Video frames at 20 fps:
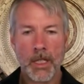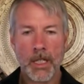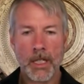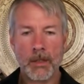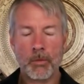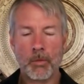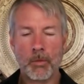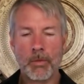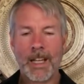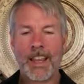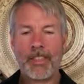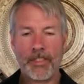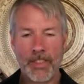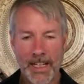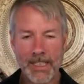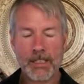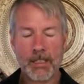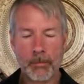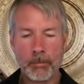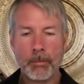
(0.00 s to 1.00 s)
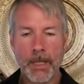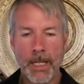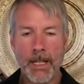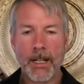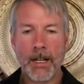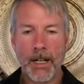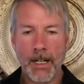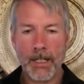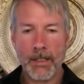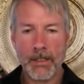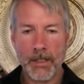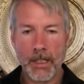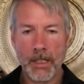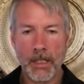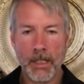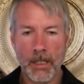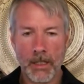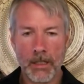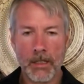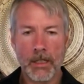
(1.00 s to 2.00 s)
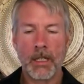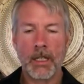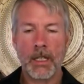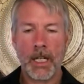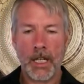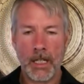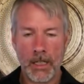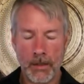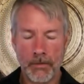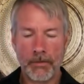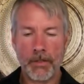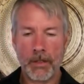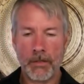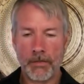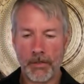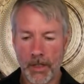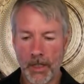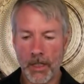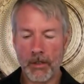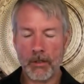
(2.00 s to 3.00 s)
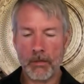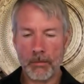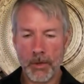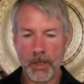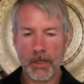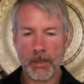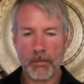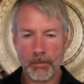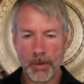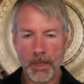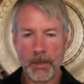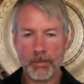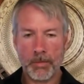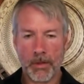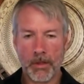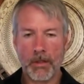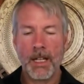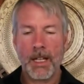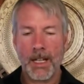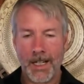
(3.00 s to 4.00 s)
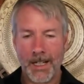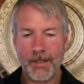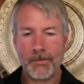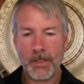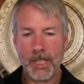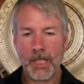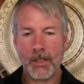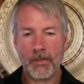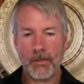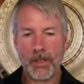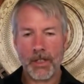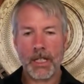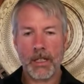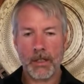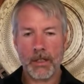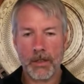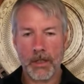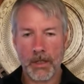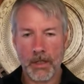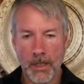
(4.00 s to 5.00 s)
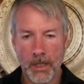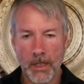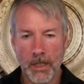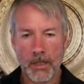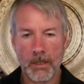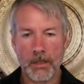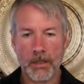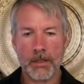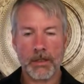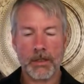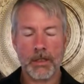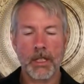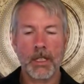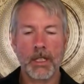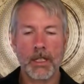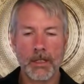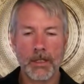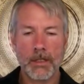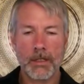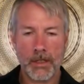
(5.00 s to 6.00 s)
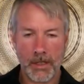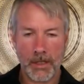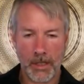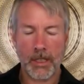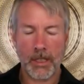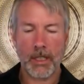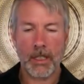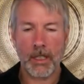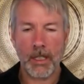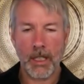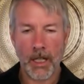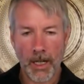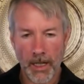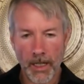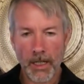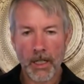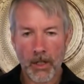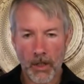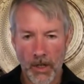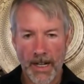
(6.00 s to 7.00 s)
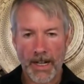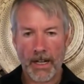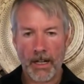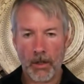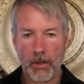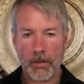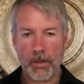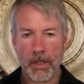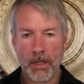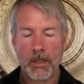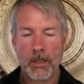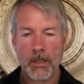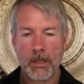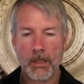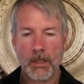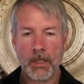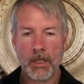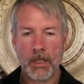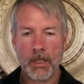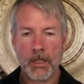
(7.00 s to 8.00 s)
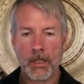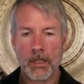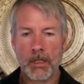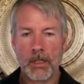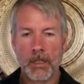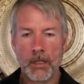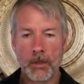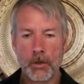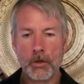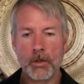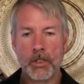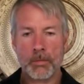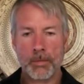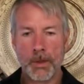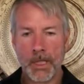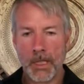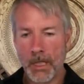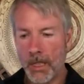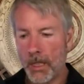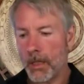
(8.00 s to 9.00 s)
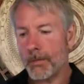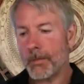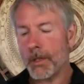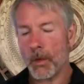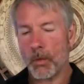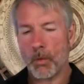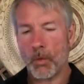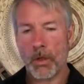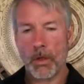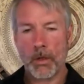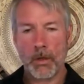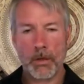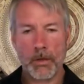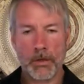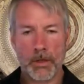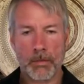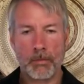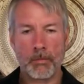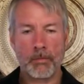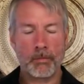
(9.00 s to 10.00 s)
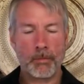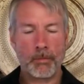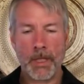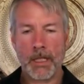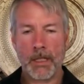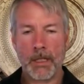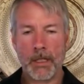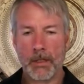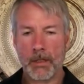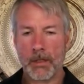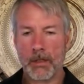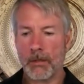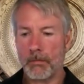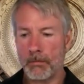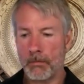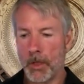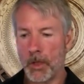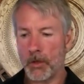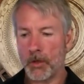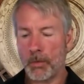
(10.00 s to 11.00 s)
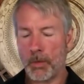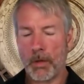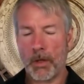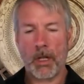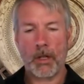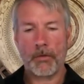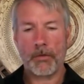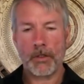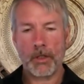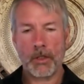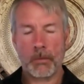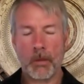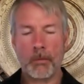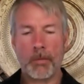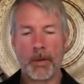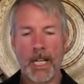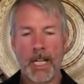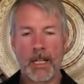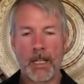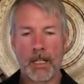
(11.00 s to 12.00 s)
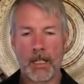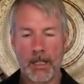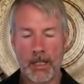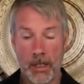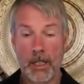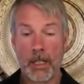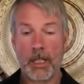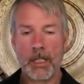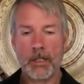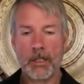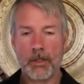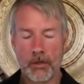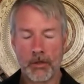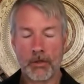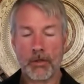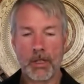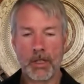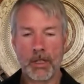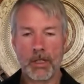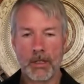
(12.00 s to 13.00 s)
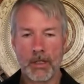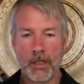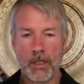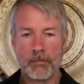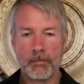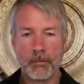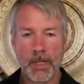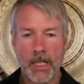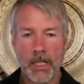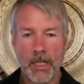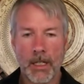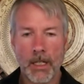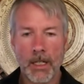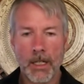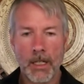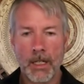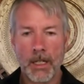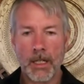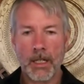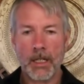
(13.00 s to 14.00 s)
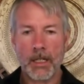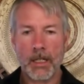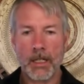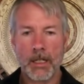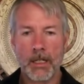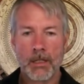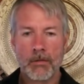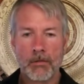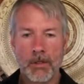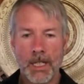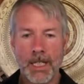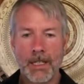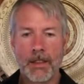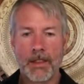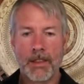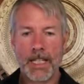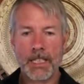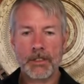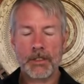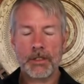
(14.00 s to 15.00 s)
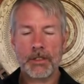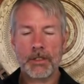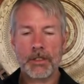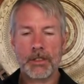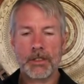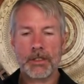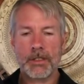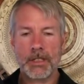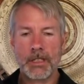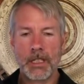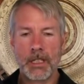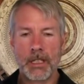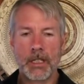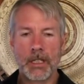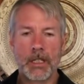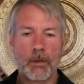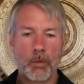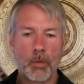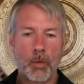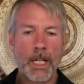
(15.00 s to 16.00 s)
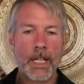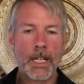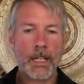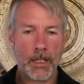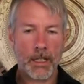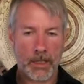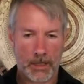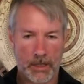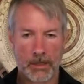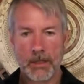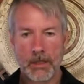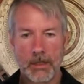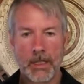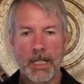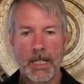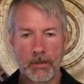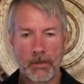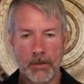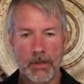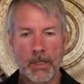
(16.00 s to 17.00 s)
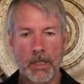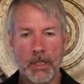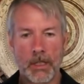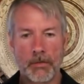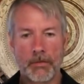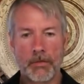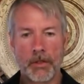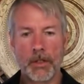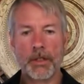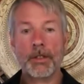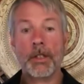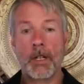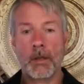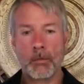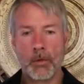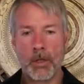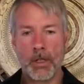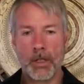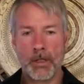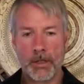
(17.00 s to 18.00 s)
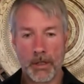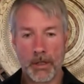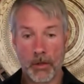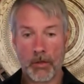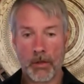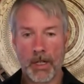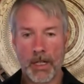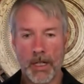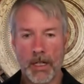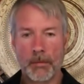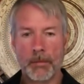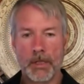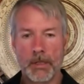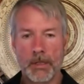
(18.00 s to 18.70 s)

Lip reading: And that's a big idea. And if 100 million people have $10,000 sitting in the iCloud, then you just became the world's biggest, most profitable bank in the history of mankind, right? That's just sitting and waiting out there for someone to grab.